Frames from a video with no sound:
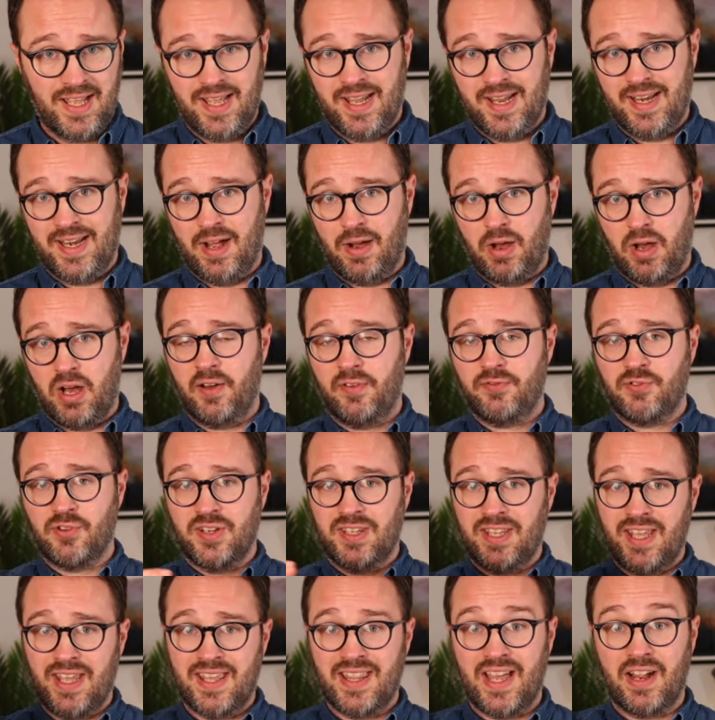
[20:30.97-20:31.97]
Now, after a
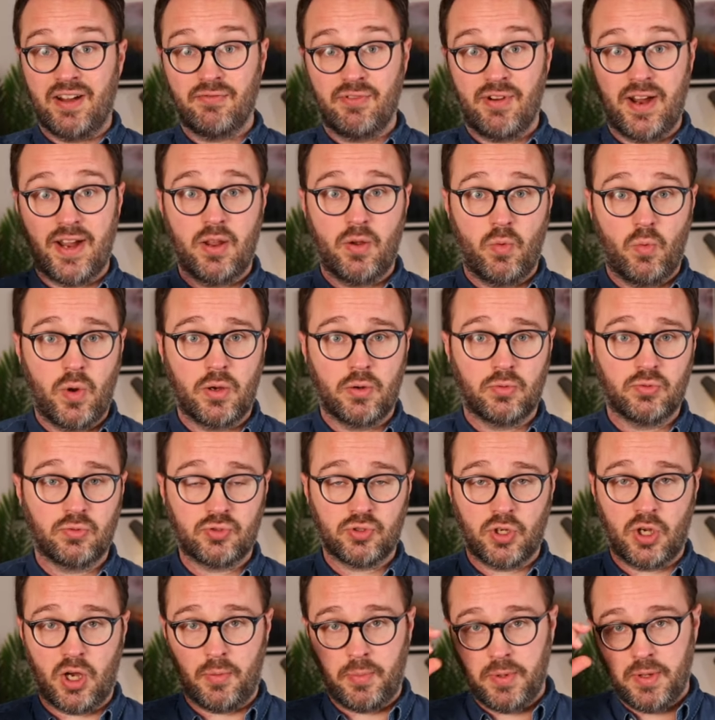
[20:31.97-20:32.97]
year, that rate will
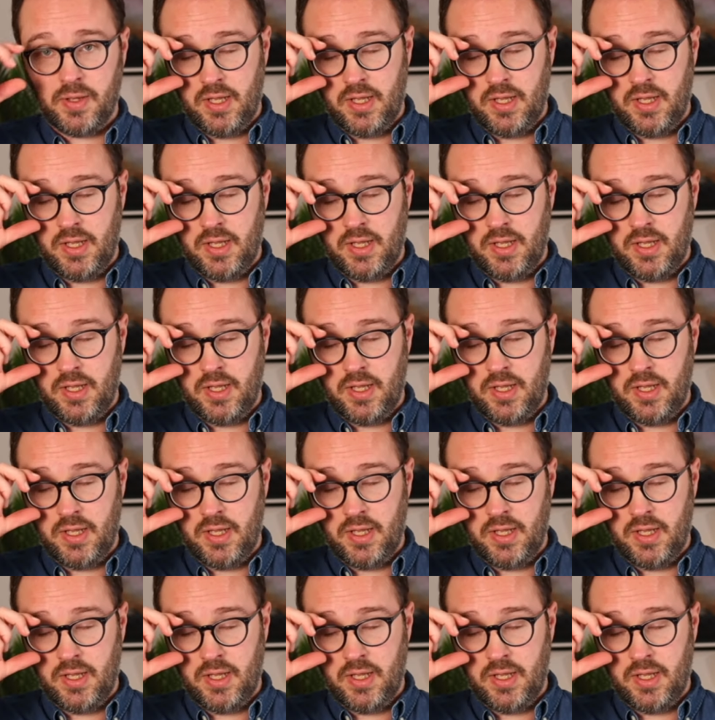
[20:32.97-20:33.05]
drop.